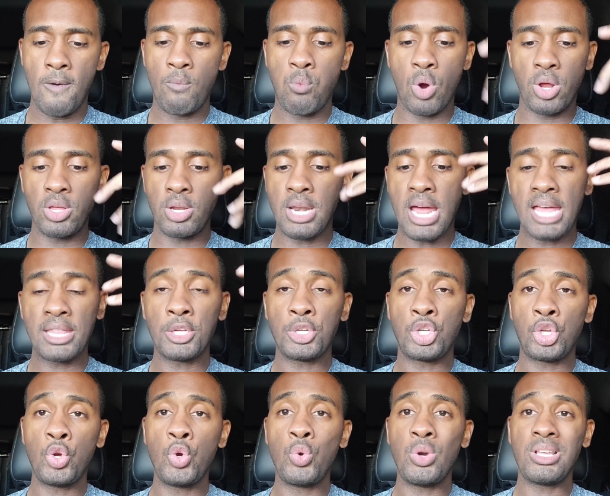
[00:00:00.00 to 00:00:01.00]
Whether or not the
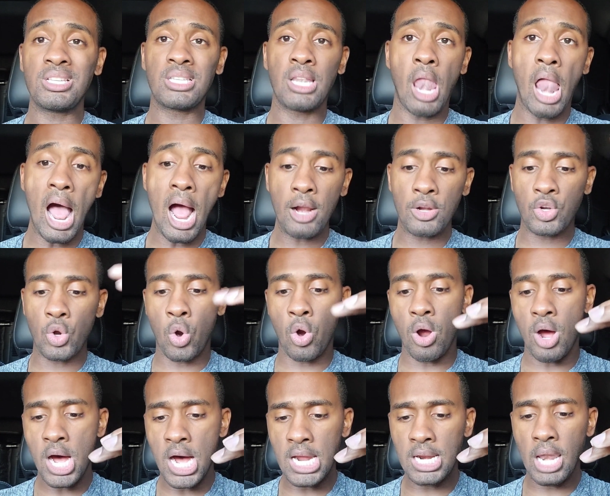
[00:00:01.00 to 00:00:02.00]
tune is locked
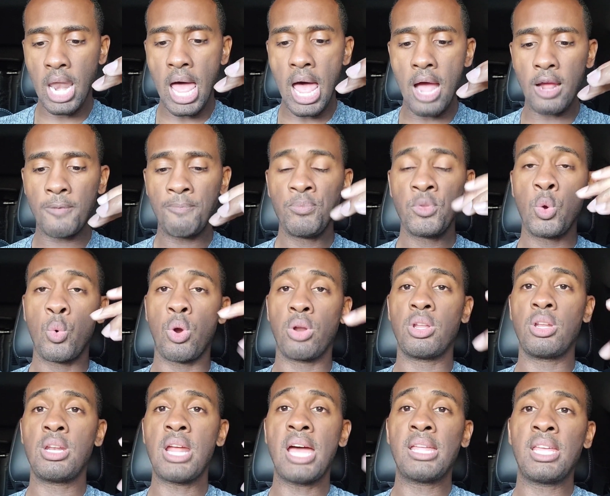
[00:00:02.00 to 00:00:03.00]
or unlocked,
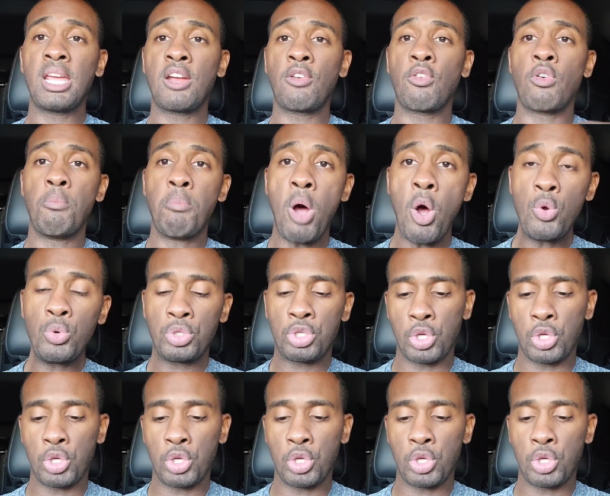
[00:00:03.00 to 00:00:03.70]
whether or not they can remote